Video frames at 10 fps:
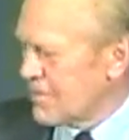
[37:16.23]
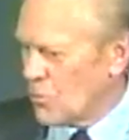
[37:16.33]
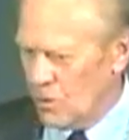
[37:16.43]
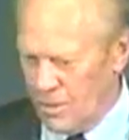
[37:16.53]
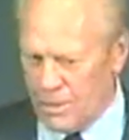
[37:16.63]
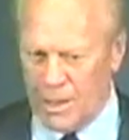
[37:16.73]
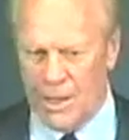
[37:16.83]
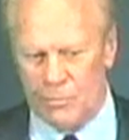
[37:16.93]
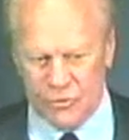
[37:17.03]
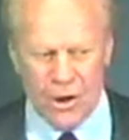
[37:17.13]
Well,
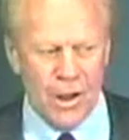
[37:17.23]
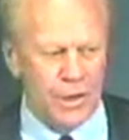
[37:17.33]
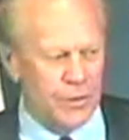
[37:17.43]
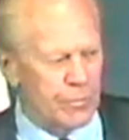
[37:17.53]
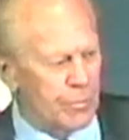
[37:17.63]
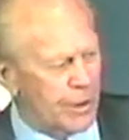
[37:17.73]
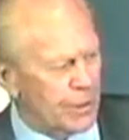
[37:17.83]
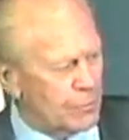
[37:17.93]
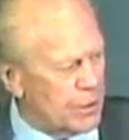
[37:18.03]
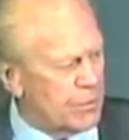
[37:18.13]
I'm sorry I didn't bring
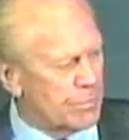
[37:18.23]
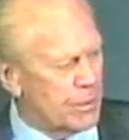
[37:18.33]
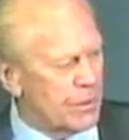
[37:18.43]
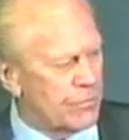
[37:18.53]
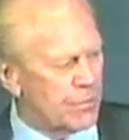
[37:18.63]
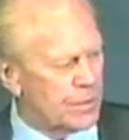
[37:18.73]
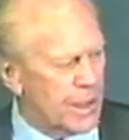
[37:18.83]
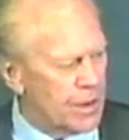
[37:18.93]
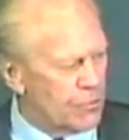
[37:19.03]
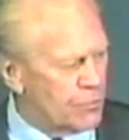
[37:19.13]
it with me from
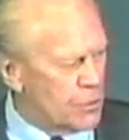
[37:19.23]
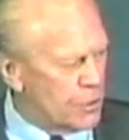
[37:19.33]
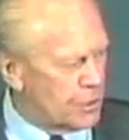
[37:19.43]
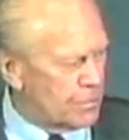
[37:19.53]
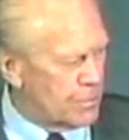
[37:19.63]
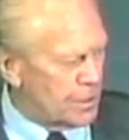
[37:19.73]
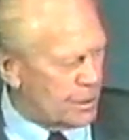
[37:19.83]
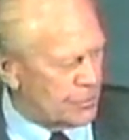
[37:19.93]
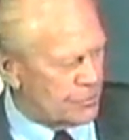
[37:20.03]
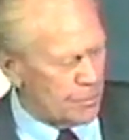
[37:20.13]
California, but
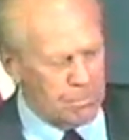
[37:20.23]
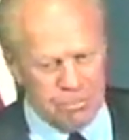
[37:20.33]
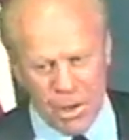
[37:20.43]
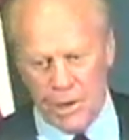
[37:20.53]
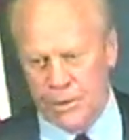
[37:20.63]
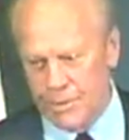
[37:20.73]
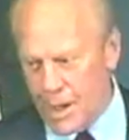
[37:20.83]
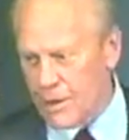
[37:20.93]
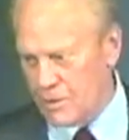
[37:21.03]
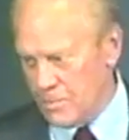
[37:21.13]
it's a big
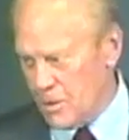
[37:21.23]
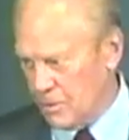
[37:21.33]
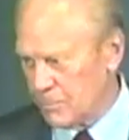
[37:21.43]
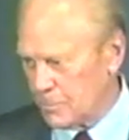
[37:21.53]
document.